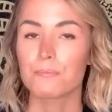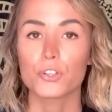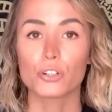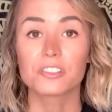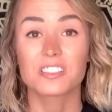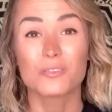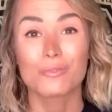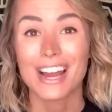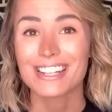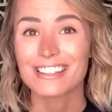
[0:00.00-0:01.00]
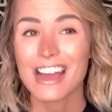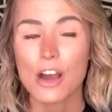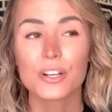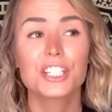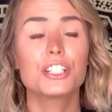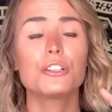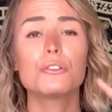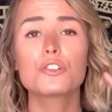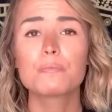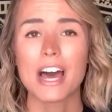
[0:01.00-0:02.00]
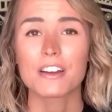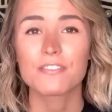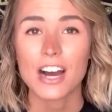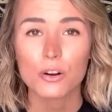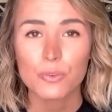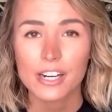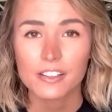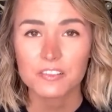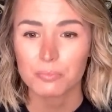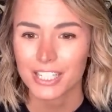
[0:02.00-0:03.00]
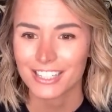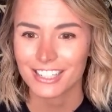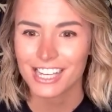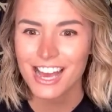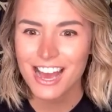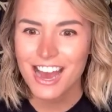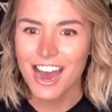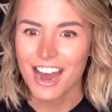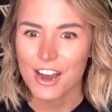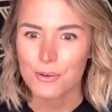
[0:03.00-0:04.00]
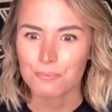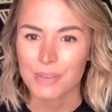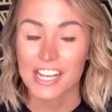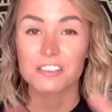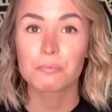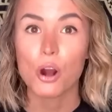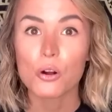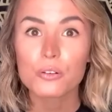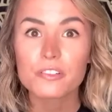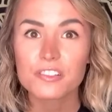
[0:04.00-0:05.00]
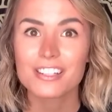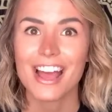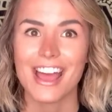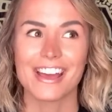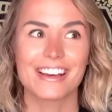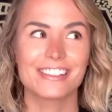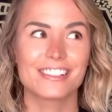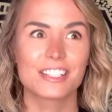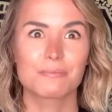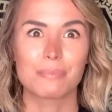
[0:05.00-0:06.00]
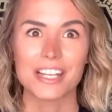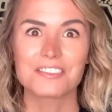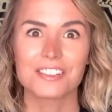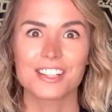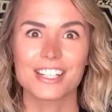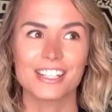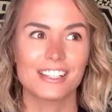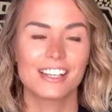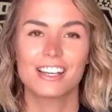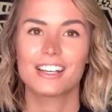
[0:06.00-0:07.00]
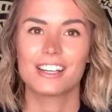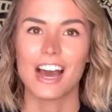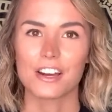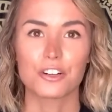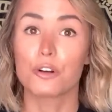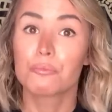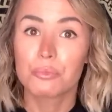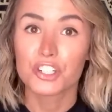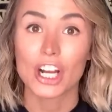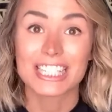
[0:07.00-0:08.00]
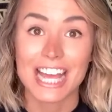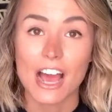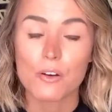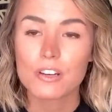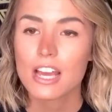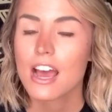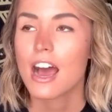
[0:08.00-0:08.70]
You'll see right now huge pedophile rings being exposed and basically, I don't know, shut down.